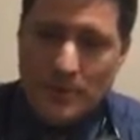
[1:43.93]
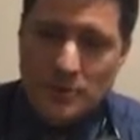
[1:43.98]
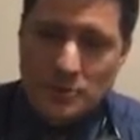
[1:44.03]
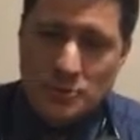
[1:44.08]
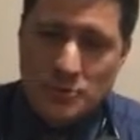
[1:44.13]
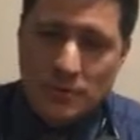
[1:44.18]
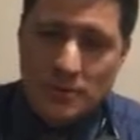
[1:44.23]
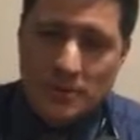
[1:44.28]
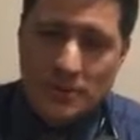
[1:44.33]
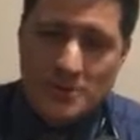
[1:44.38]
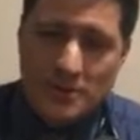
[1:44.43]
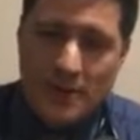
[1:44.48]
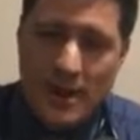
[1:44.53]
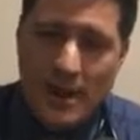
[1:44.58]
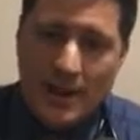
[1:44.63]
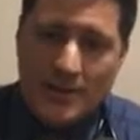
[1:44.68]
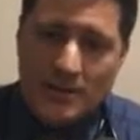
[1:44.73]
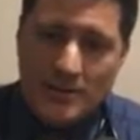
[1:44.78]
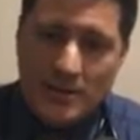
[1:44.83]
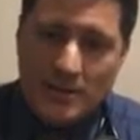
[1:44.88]
So if there's an
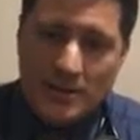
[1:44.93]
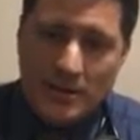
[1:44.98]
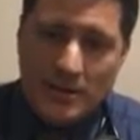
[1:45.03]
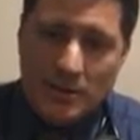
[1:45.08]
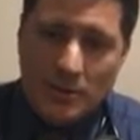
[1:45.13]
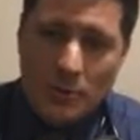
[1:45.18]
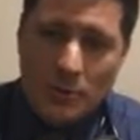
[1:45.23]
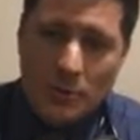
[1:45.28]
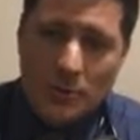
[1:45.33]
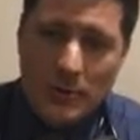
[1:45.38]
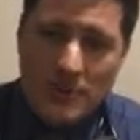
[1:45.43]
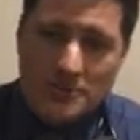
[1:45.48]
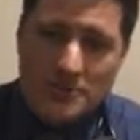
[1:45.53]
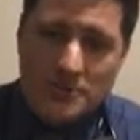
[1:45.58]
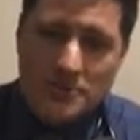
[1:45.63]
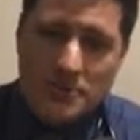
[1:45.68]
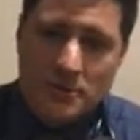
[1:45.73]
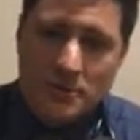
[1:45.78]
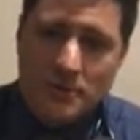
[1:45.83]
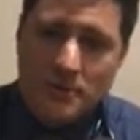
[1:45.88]
IND, at
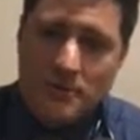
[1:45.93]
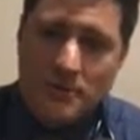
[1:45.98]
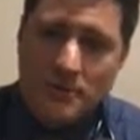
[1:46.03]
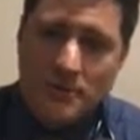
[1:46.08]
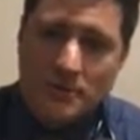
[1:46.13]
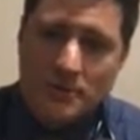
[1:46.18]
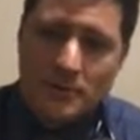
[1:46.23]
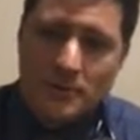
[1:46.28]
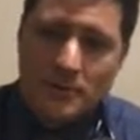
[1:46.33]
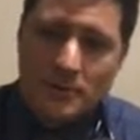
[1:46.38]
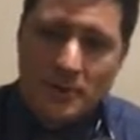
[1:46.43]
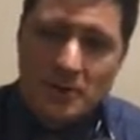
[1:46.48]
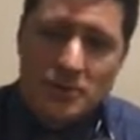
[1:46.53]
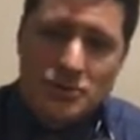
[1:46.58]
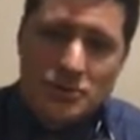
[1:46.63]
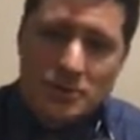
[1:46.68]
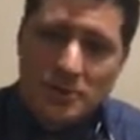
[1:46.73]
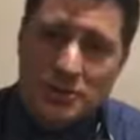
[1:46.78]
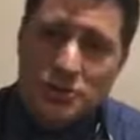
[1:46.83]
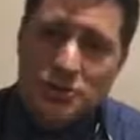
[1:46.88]
best their
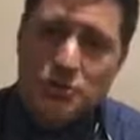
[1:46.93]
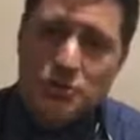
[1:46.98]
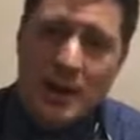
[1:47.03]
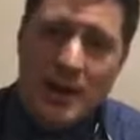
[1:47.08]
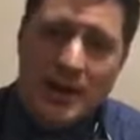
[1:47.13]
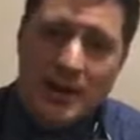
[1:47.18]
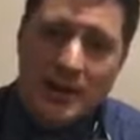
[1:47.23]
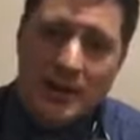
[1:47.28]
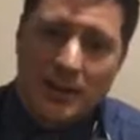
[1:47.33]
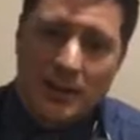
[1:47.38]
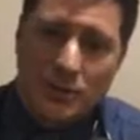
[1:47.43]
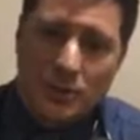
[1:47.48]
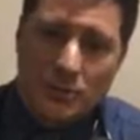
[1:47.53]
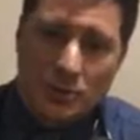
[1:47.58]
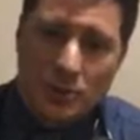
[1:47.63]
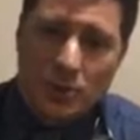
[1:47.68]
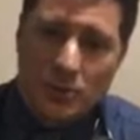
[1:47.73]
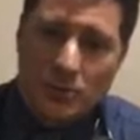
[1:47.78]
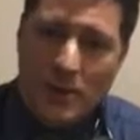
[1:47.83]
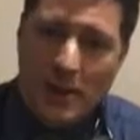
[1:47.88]
lesion is draining
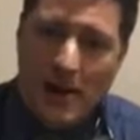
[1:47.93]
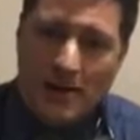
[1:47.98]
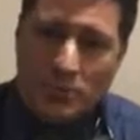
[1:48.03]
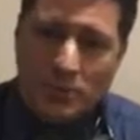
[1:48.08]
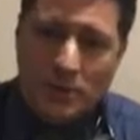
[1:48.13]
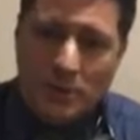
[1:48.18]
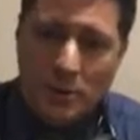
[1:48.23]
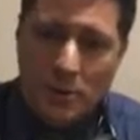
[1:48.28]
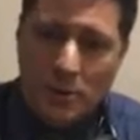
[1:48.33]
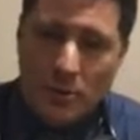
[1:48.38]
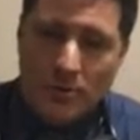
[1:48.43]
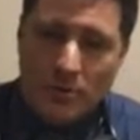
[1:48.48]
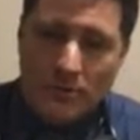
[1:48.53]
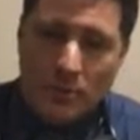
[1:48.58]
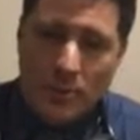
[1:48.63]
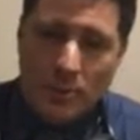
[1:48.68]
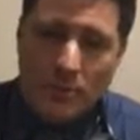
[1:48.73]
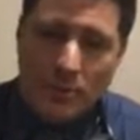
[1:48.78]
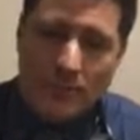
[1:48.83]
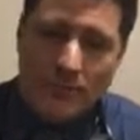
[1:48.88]
or packed with
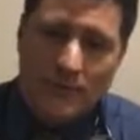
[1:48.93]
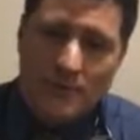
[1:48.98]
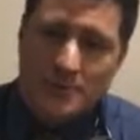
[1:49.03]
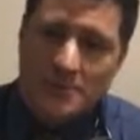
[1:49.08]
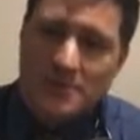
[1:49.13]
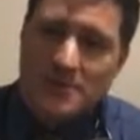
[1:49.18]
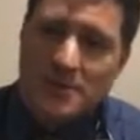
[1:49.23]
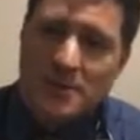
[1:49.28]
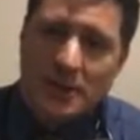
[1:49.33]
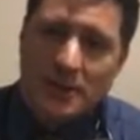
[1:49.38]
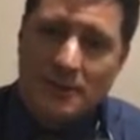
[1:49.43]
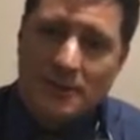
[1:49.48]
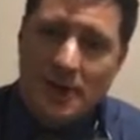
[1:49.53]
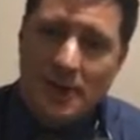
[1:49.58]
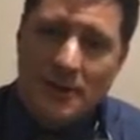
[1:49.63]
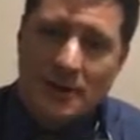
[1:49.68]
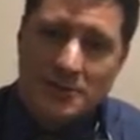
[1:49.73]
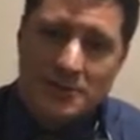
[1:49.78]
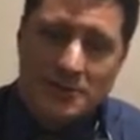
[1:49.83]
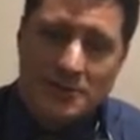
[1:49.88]
iodoform, but if it's a
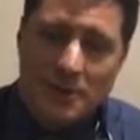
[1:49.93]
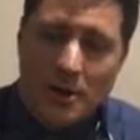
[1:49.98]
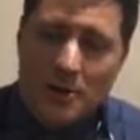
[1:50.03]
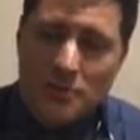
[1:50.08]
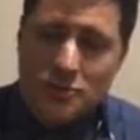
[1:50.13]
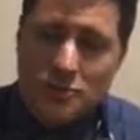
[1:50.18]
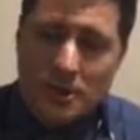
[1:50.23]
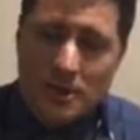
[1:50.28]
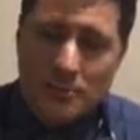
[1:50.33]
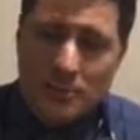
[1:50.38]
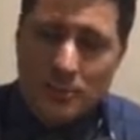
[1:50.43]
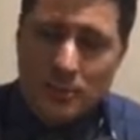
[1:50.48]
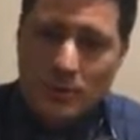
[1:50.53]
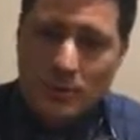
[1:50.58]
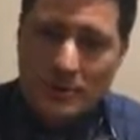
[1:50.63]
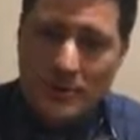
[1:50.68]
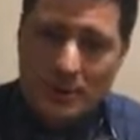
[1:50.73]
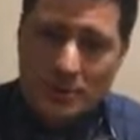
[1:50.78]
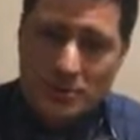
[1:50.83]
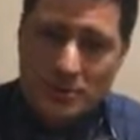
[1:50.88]
cellulitis, a non-drainable
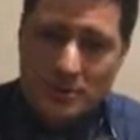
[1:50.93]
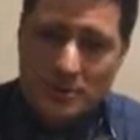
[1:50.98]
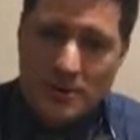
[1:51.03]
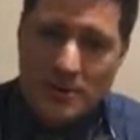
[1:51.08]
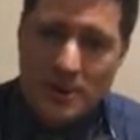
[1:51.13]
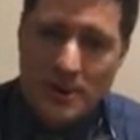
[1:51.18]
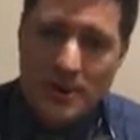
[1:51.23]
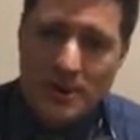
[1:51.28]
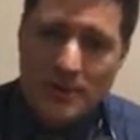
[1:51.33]
collection,